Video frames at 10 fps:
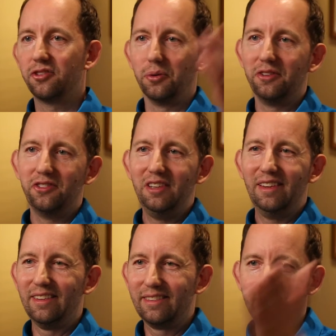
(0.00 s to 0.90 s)
so we see
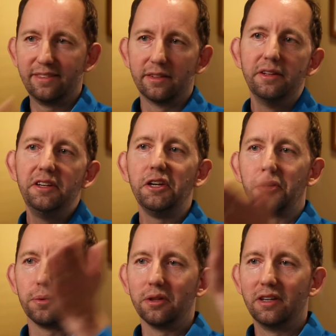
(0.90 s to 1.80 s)
it as this
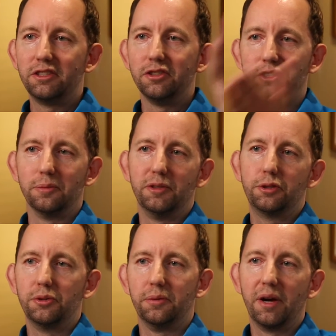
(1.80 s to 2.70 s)
linear relationship
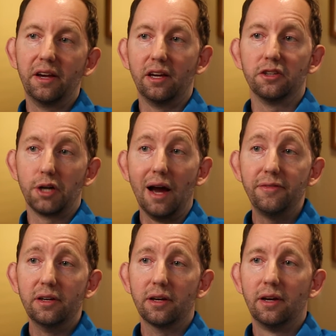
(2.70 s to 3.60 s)
between ranking and
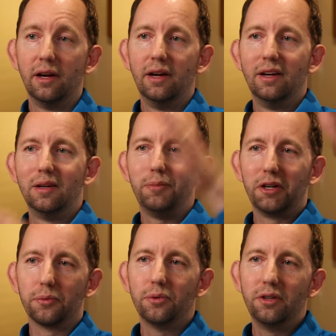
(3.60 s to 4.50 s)
traffic, but it
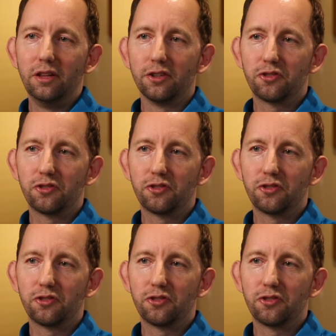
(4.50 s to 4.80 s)
really looks